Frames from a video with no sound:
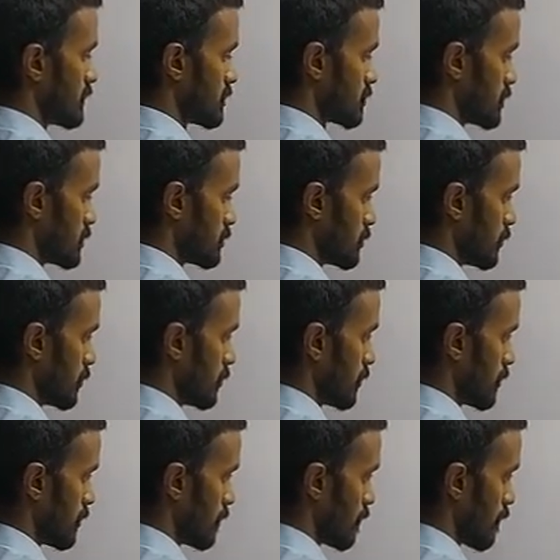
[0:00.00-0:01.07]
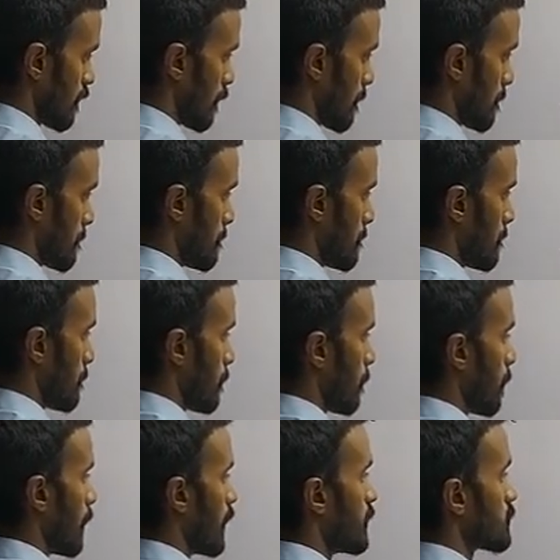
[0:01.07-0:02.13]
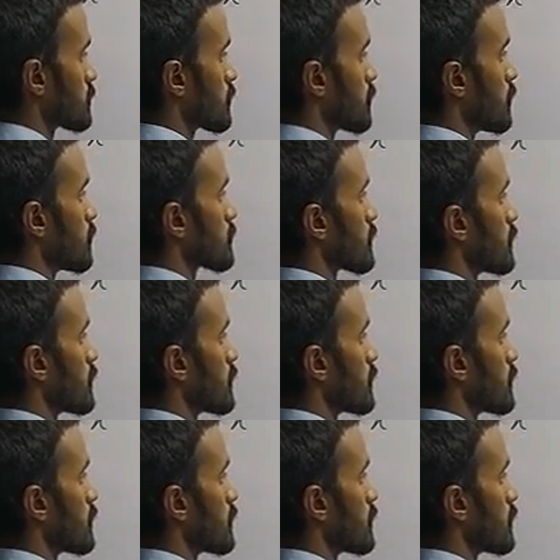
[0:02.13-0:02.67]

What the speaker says: This is my spoon, and it